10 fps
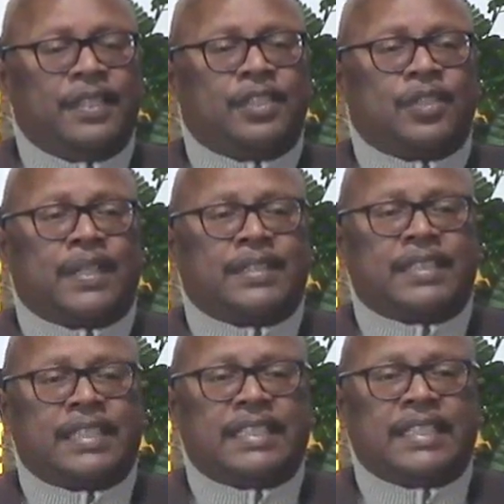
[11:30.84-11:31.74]
So I
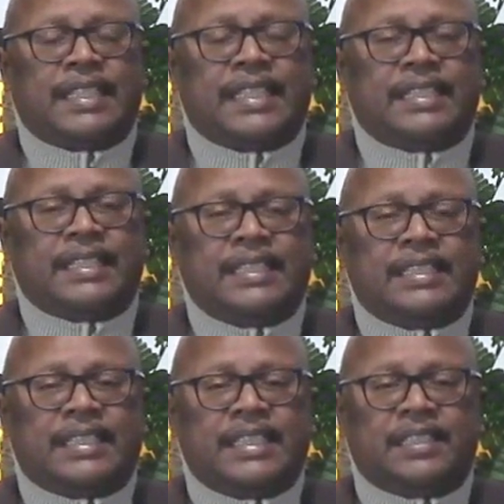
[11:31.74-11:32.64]
said, in the days of these
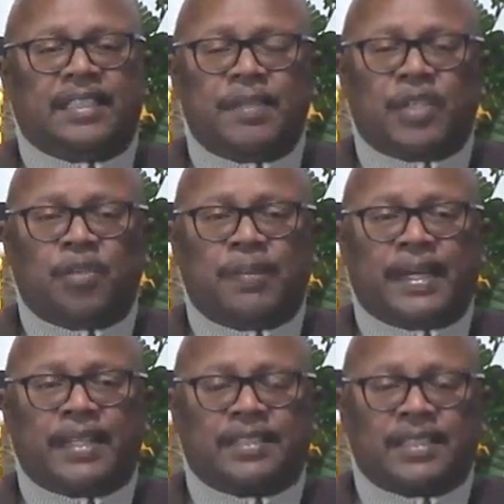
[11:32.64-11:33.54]
keys, let me go back
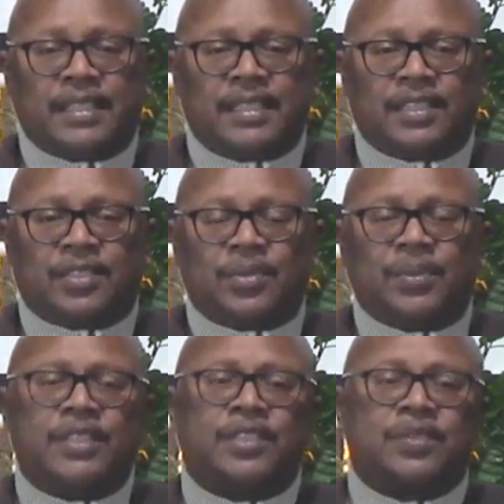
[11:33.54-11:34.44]
and study this through
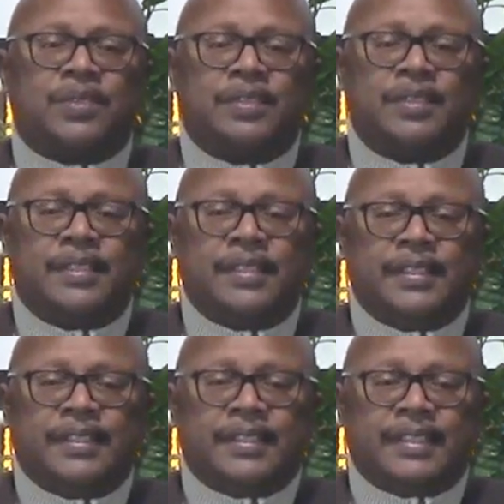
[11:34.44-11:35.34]
history.
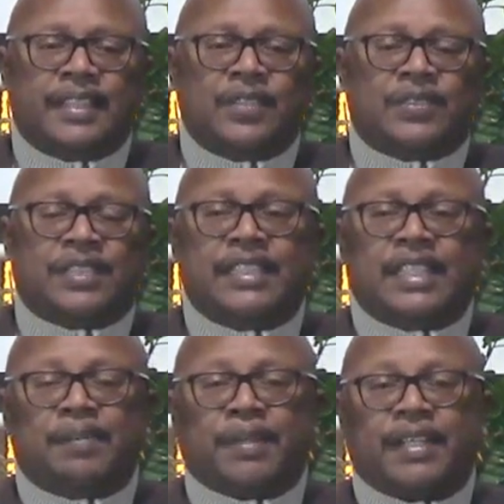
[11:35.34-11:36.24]
And you see
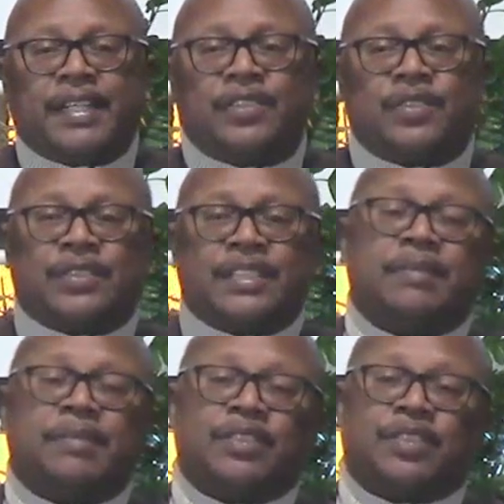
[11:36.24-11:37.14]
Nebuchadnezzar's
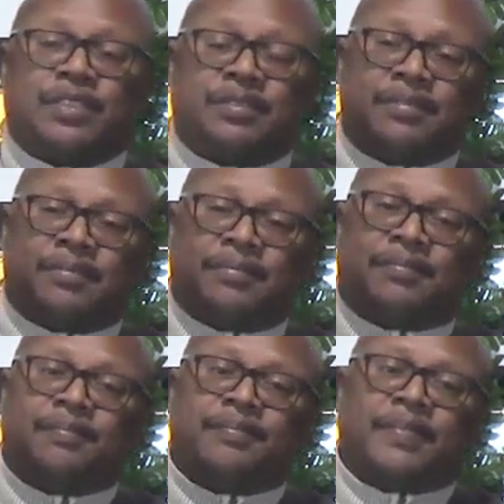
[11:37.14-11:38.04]
image.
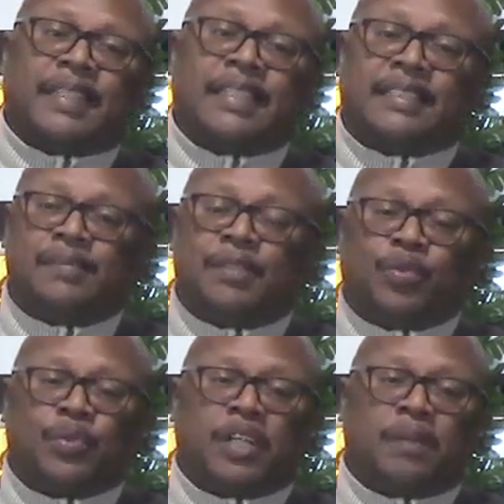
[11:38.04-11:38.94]
And his image
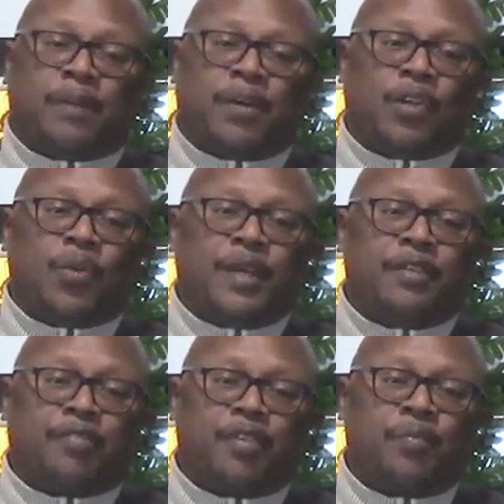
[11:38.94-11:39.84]
went up all the way
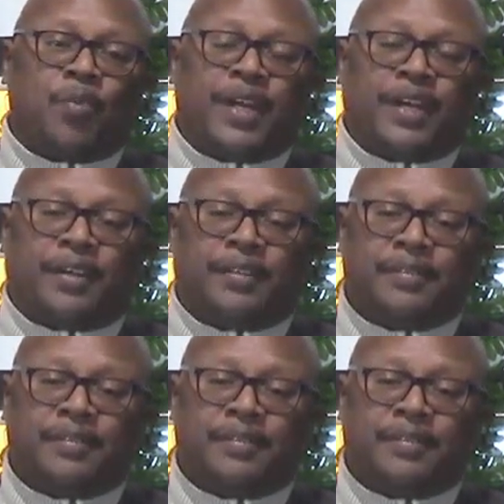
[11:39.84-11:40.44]
from where?